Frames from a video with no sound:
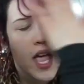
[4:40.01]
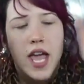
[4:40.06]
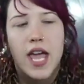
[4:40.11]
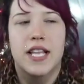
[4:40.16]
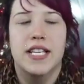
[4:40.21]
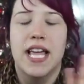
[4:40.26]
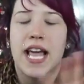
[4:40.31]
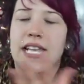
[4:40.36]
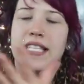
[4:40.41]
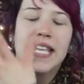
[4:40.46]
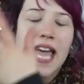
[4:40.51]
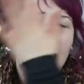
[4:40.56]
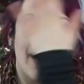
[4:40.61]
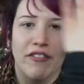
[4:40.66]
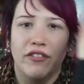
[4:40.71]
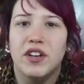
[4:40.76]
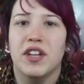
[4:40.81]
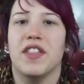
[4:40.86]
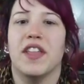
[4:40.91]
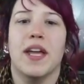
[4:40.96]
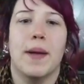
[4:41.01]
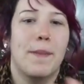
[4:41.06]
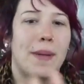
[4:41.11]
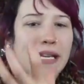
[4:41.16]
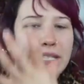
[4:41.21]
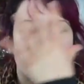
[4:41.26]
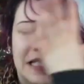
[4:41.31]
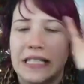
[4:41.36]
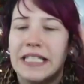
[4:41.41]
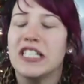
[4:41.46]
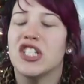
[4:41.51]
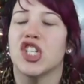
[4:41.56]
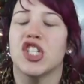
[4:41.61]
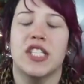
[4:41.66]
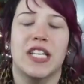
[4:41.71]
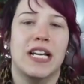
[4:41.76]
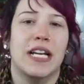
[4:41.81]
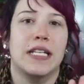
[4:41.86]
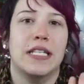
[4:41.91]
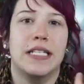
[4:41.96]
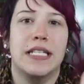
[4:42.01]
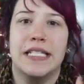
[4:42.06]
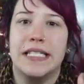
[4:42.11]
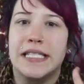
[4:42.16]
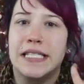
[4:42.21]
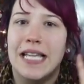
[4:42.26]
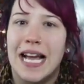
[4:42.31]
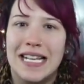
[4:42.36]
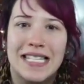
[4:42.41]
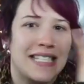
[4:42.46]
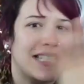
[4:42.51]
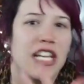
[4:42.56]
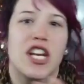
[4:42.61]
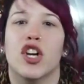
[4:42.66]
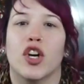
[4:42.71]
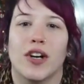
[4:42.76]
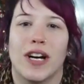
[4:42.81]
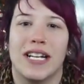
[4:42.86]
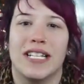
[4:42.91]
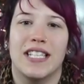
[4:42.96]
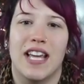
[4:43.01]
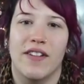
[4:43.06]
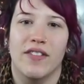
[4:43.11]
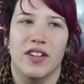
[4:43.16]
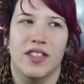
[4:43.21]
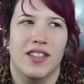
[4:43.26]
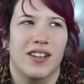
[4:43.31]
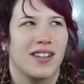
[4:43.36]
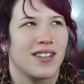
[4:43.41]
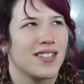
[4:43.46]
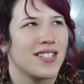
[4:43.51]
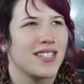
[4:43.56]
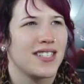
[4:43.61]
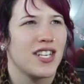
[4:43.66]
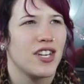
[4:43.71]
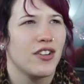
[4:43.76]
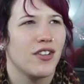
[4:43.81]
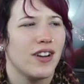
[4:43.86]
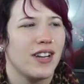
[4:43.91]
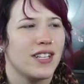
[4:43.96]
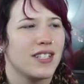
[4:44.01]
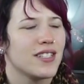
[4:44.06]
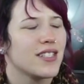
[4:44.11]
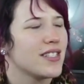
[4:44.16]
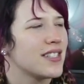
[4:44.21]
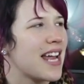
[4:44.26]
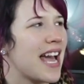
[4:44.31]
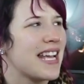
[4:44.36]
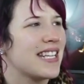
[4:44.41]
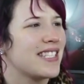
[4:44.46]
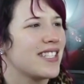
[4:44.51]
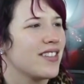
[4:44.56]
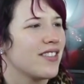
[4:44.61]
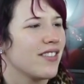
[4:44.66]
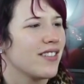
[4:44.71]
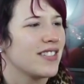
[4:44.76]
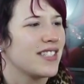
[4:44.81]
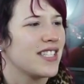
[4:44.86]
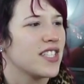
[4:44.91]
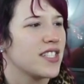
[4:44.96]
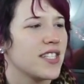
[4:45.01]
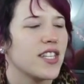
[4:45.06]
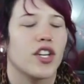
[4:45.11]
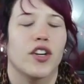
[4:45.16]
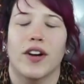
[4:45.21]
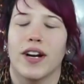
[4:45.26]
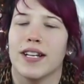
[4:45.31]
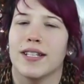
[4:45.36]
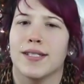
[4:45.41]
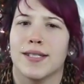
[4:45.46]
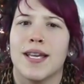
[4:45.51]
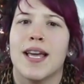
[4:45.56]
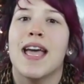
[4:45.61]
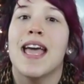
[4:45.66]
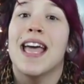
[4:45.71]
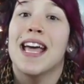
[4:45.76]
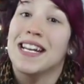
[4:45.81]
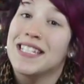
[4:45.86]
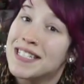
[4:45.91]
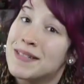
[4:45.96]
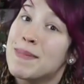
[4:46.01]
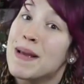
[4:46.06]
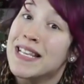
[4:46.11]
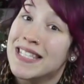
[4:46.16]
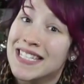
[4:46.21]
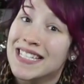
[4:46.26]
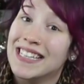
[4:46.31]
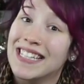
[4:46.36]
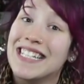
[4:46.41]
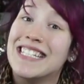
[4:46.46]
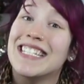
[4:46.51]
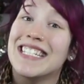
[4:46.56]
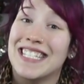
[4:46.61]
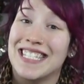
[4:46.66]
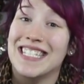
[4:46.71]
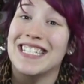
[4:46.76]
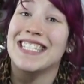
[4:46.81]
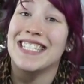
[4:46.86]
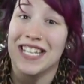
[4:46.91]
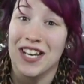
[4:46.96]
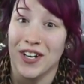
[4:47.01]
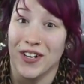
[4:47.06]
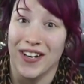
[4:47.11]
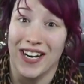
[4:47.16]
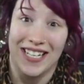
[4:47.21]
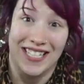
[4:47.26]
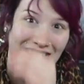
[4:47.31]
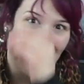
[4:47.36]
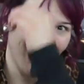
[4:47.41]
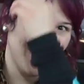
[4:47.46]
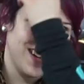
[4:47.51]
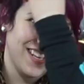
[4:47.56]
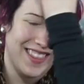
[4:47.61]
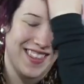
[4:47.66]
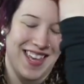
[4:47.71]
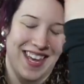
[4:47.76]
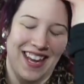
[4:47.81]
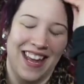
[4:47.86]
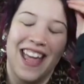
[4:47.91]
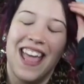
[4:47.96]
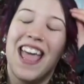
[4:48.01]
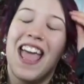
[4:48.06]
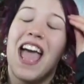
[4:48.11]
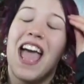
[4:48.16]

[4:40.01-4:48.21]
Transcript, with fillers: It takes everything. It basically just like just disintegrates everything. Disintegrates? Disintegrates. disintegrates. It basically just disintegrates everything.